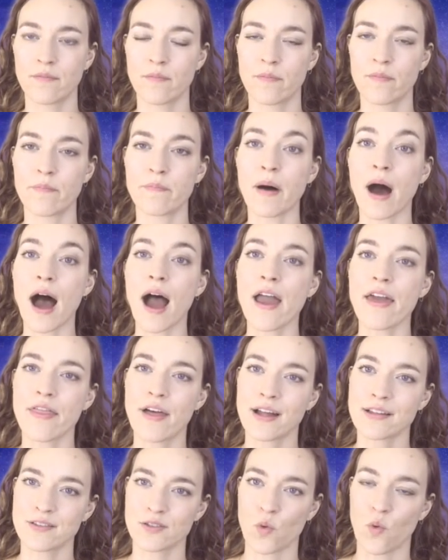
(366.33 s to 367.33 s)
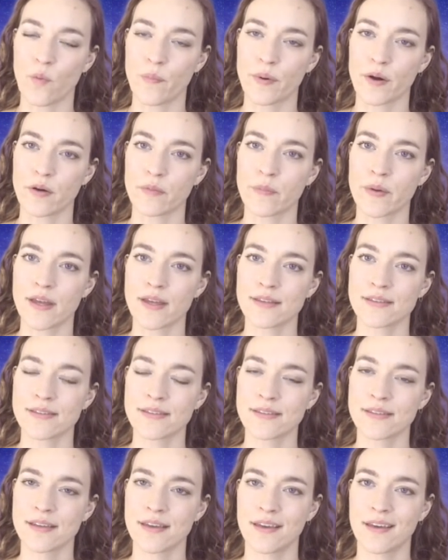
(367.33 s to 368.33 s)
by that soul
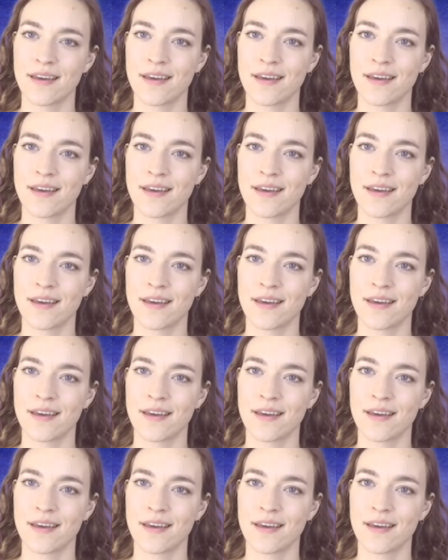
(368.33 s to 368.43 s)
purpose